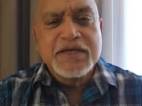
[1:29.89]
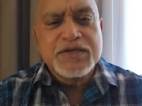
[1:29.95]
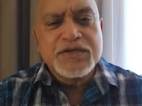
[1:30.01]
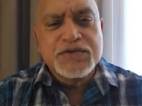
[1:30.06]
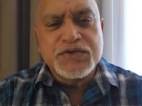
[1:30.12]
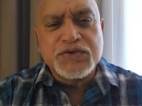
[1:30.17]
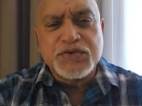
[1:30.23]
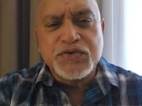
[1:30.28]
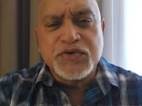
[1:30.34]

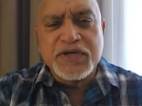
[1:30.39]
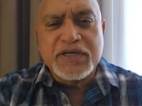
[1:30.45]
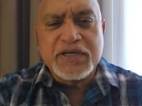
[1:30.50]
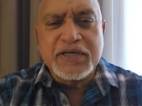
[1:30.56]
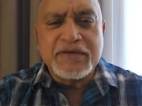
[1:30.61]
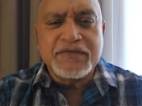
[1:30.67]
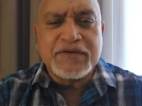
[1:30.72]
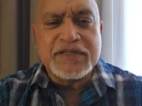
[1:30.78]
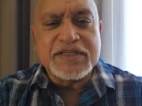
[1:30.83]
Surya
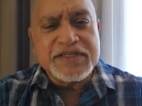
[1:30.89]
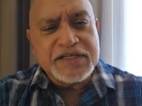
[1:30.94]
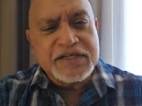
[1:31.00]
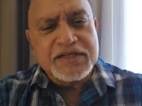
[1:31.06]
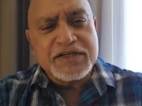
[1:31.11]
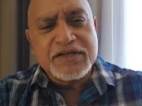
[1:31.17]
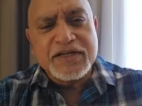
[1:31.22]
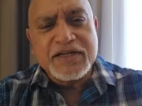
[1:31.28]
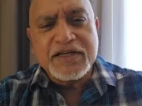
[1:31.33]
Deva,
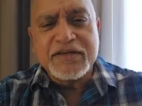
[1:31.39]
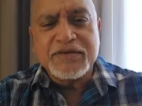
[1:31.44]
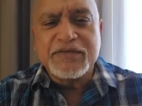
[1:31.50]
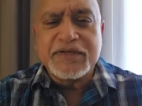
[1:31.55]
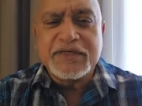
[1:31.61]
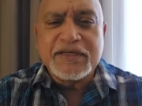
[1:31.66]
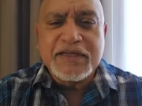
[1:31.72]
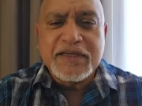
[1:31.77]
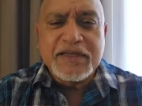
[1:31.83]
Chandra
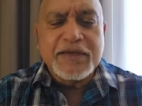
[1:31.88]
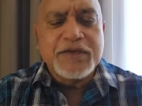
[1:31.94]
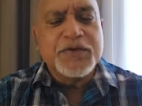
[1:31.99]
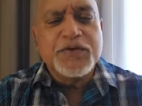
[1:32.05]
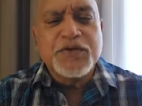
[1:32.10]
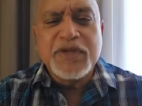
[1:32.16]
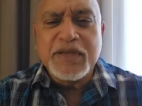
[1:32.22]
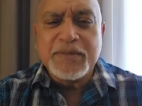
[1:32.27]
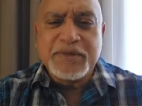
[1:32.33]
Deva,
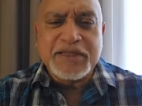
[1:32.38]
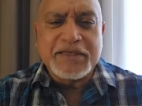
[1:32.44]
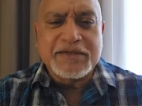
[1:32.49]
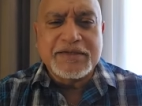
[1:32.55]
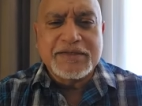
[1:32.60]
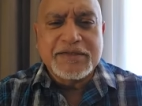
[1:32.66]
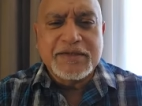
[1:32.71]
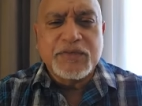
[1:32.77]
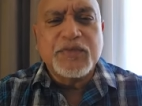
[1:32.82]
you name
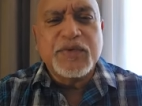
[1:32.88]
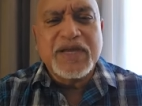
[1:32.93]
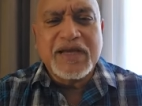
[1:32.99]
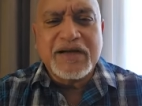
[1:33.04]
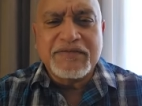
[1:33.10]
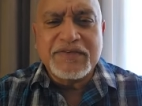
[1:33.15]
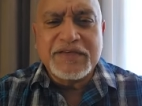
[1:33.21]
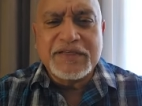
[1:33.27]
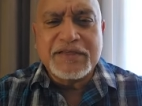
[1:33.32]
it. We
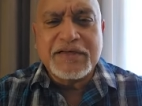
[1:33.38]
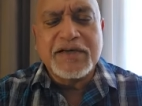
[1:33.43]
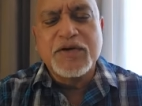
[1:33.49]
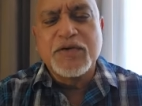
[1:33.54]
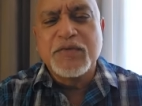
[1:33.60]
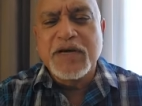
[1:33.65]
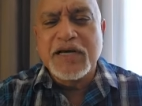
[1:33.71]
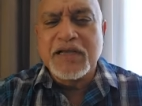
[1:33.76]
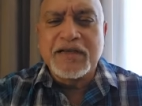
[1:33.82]
have it.
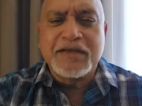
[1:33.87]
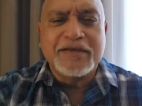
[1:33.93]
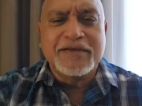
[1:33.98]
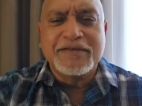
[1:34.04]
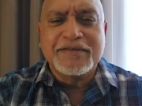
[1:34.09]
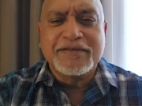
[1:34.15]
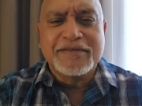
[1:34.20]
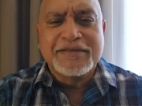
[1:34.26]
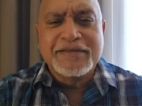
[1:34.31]
Hanuman,
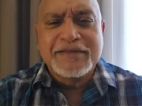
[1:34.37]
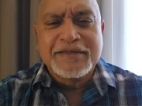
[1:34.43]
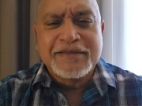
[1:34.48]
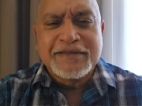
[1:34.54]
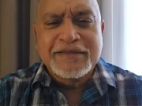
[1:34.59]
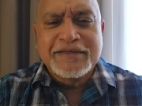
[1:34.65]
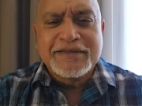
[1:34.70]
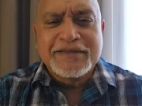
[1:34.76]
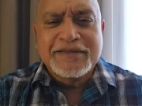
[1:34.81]

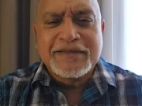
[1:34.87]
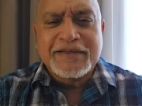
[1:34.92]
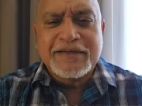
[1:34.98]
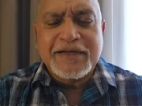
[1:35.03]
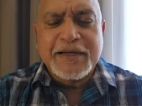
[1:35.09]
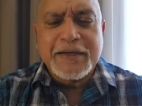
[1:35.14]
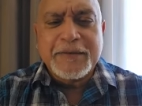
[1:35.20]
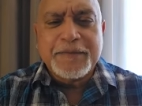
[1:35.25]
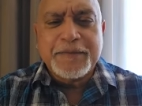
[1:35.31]

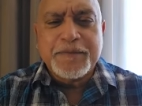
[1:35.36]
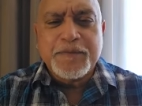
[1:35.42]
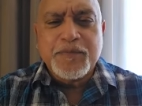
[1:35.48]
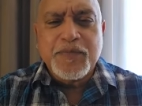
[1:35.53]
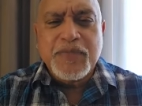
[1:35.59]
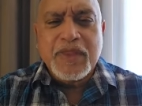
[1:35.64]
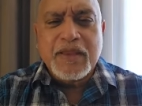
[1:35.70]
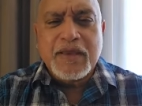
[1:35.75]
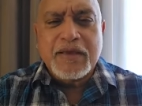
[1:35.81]
right?
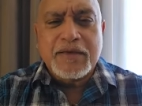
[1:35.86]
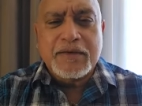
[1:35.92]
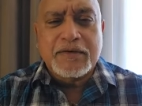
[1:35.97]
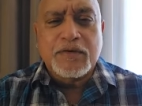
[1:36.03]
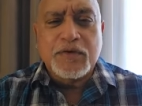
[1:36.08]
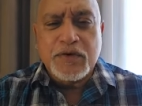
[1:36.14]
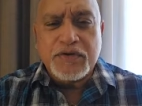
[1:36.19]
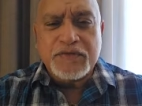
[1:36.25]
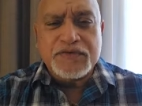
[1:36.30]

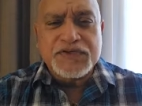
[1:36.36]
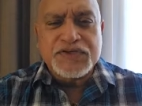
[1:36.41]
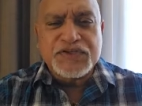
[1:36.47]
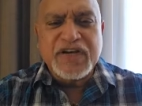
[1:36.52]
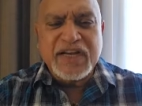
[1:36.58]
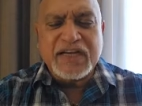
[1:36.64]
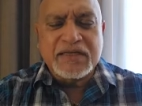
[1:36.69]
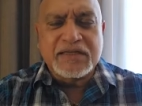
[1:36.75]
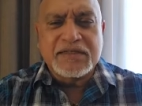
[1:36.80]
God of
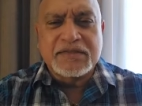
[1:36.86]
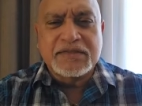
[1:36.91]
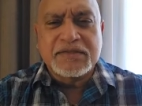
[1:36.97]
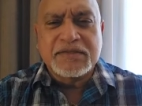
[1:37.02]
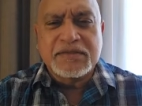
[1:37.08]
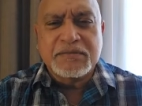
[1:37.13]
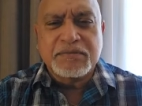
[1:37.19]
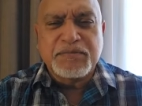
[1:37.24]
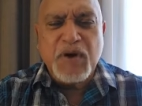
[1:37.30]
strength,
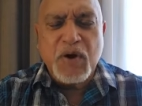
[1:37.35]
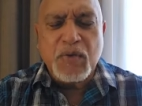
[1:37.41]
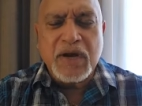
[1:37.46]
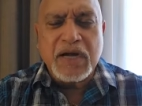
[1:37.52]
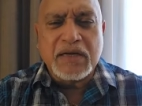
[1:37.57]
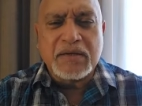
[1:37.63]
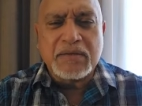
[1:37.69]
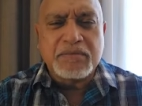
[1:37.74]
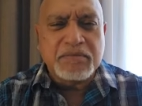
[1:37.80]
power,
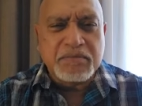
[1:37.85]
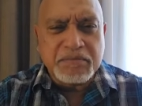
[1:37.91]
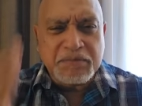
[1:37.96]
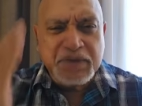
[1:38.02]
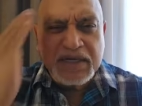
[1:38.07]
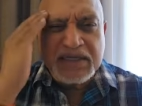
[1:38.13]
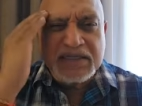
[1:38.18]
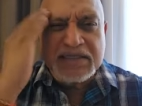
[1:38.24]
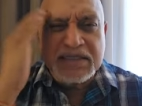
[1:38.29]

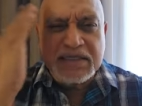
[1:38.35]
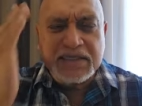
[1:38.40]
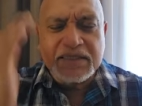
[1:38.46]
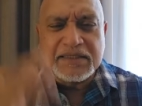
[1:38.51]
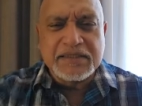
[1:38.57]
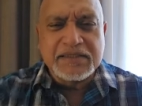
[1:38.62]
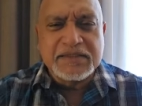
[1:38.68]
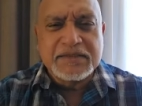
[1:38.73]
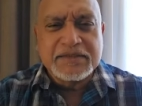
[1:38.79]
bhakti,
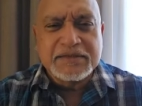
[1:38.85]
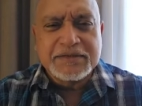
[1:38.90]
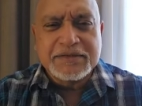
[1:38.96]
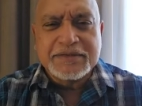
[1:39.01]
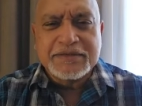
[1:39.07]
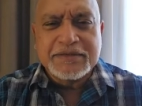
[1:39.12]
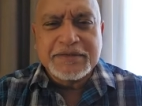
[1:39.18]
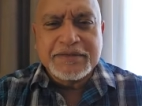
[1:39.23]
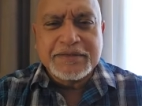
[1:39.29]

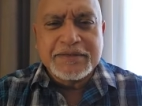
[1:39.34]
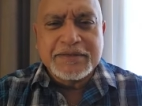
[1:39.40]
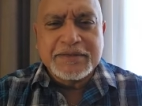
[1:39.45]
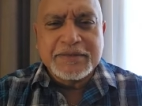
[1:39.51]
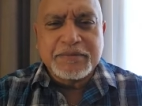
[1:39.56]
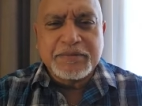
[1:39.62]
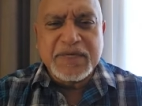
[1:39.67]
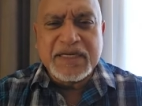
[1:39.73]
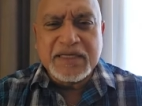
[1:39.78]

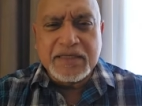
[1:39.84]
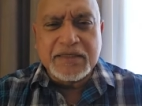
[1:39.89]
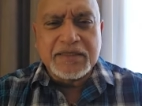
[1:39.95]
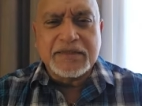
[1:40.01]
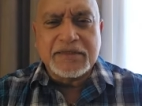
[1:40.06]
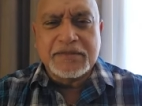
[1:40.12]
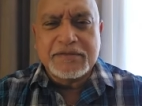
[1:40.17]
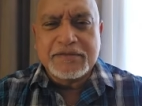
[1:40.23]
bal.